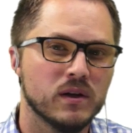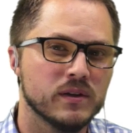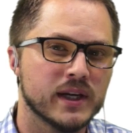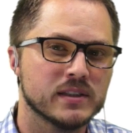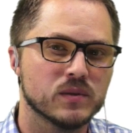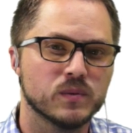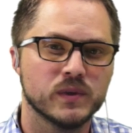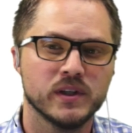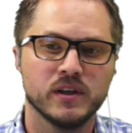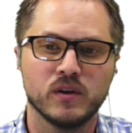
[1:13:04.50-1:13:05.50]
that's a
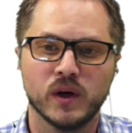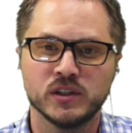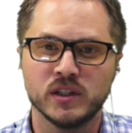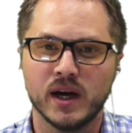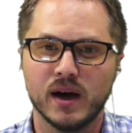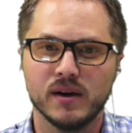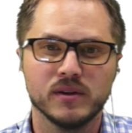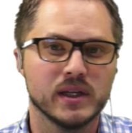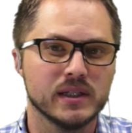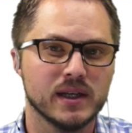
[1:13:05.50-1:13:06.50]
really good question. I don't
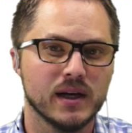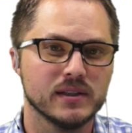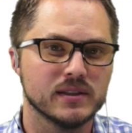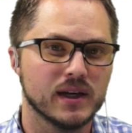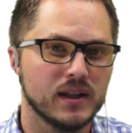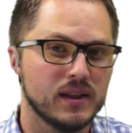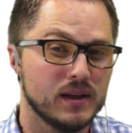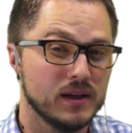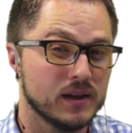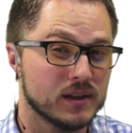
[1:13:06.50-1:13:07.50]
think it does. I
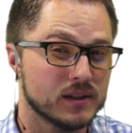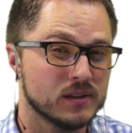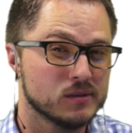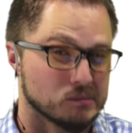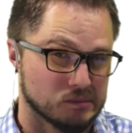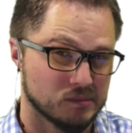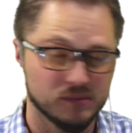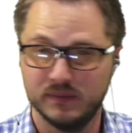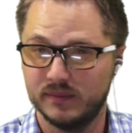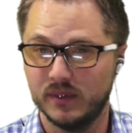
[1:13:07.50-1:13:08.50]
think
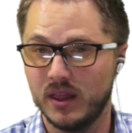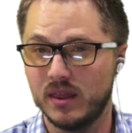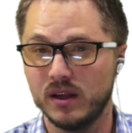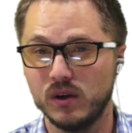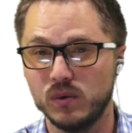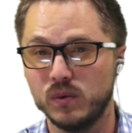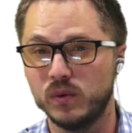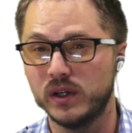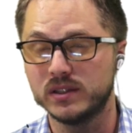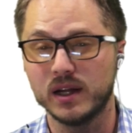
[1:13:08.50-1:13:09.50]

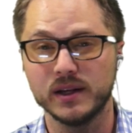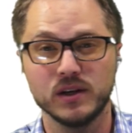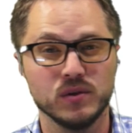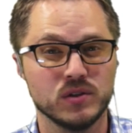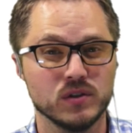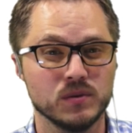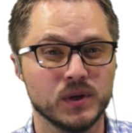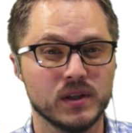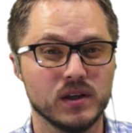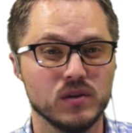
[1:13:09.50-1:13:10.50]
it's not like YouTube. I
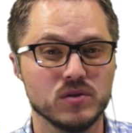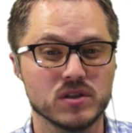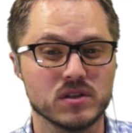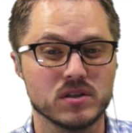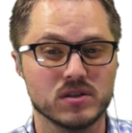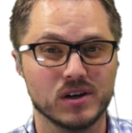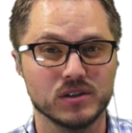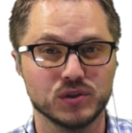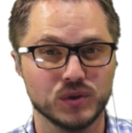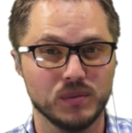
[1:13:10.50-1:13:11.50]
think you just start
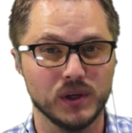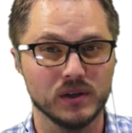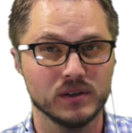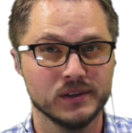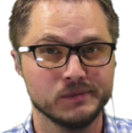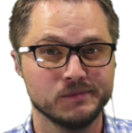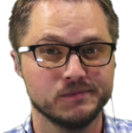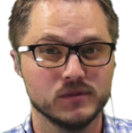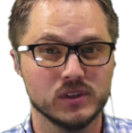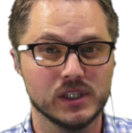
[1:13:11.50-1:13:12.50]
streaming,
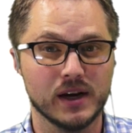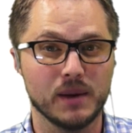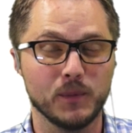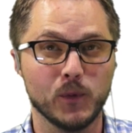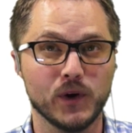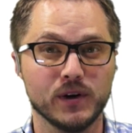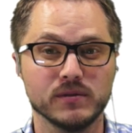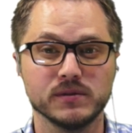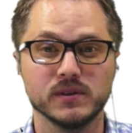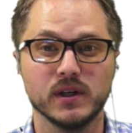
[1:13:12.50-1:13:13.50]
that I'm aware
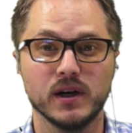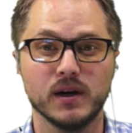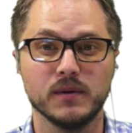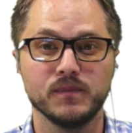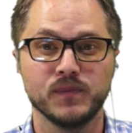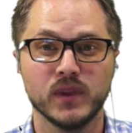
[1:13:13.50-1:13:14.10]
of.